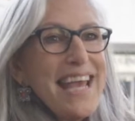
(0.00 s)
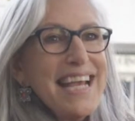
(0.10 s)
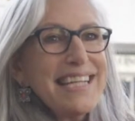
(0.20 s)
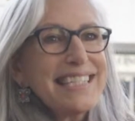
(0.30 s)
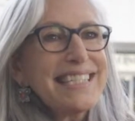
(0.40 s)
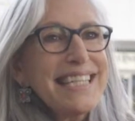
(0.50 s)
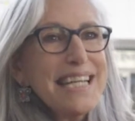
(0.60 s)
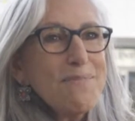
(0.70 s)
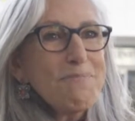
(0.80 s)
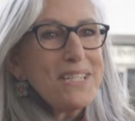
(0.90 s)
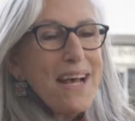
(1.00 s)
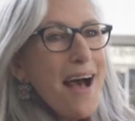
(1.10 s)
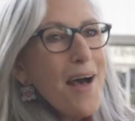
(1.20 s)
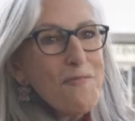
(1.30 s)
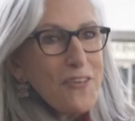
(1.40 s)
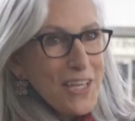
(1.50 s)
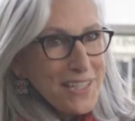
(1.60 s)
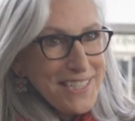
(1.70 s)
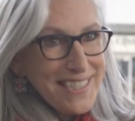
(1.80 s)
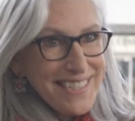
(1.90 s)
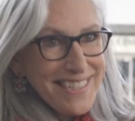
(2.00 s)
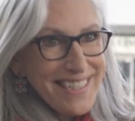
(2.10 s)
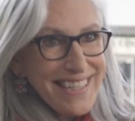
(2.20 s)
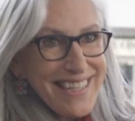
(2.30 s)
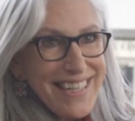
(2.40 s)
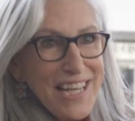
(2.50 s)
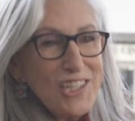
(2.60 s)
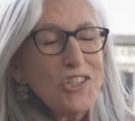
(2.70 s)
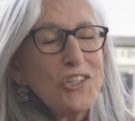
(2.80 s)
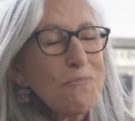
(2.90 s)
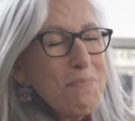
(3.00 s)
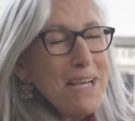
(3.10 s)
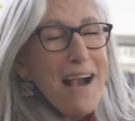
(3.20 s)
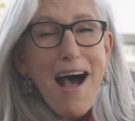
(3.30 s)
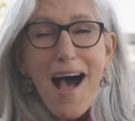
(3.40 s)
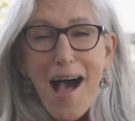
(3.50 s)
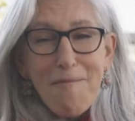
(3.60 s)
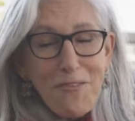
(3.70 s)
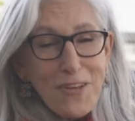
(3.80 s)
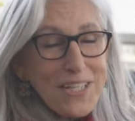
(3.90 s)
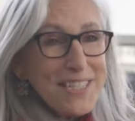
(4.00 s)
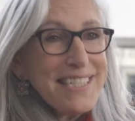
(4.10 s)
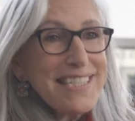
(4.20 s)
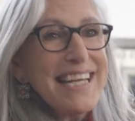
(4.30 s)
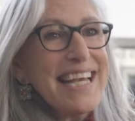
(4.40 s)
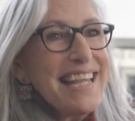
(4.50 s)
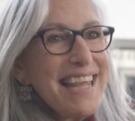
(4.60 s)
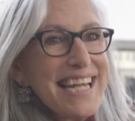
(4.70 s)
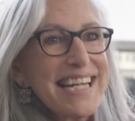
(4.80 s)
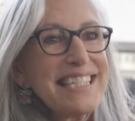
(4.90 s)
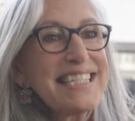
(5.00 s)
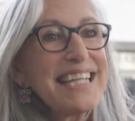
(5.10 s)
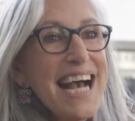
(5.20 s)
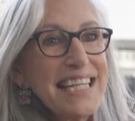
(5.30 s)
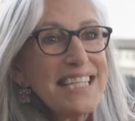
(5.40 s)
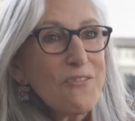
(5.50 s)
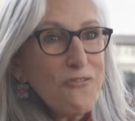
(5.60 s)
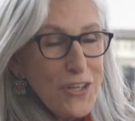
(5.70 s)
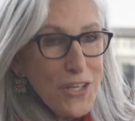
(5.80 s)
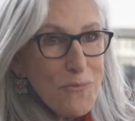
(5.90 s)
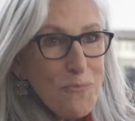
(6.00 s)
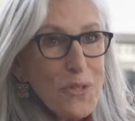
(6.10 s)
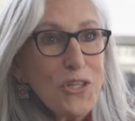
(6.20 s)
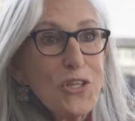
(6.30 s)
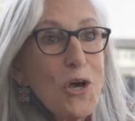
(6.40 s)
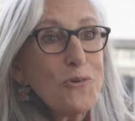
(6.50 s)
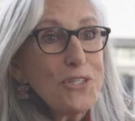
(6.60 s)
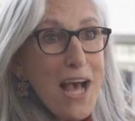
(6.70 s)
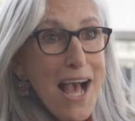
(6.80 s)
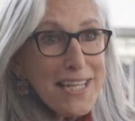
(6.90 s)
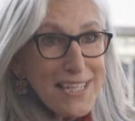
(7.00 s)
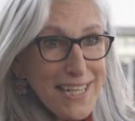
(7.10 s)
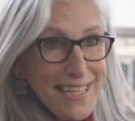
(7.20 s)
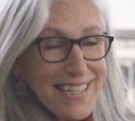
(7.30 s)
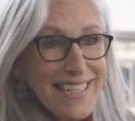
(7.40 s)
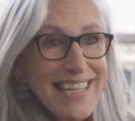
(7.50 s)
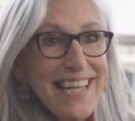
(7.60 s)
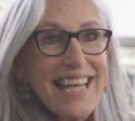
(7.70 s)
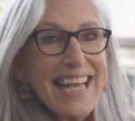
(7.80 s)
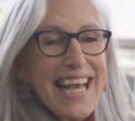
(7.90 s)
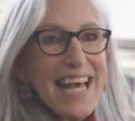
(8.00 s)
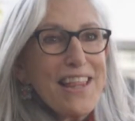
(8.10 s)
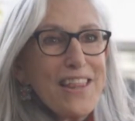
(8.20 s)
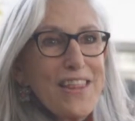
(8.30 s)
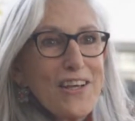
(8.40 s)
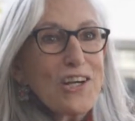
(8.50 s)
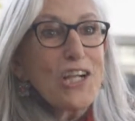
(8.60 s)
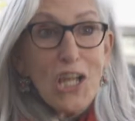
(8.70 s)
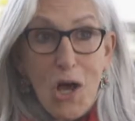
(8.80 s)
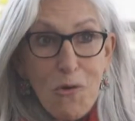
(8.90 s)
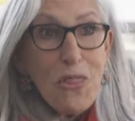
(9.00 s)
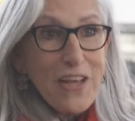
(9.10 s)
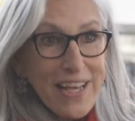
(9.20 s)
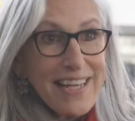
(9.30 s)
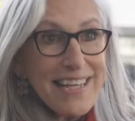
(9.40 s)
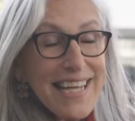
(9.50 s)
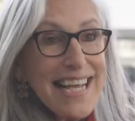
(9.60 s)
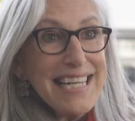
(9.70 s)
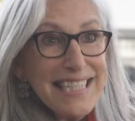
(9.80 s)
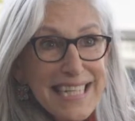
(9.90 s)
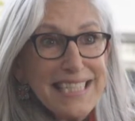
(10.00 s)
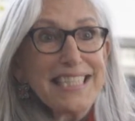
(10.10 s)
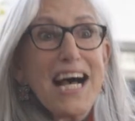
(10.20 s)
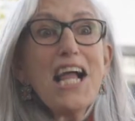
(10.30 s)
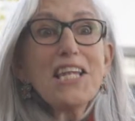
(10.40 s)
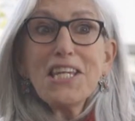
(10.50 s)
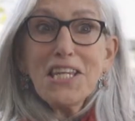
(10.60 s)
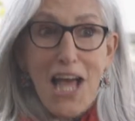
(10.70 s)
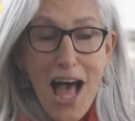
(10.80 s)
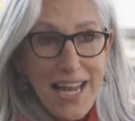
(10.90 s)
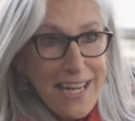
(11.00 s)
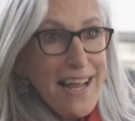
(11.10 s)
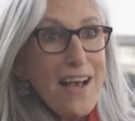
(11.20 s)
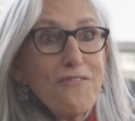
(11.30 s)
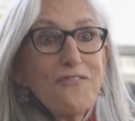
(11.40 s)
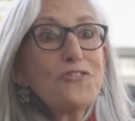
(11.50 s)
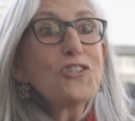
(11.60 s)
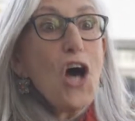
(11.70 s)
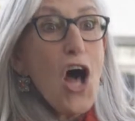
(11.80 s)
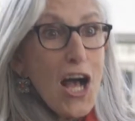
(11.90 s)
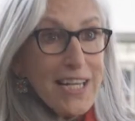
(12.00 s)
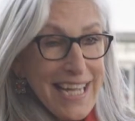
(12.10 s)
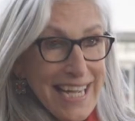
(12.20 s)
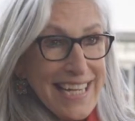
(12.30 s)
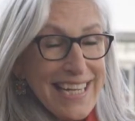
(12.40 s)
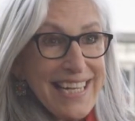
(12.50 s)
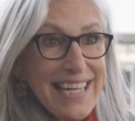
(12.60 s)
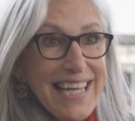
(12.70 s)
It seems obvious. It should be obvious that in a silent film with no dialogue, the clothing does a lot of talking.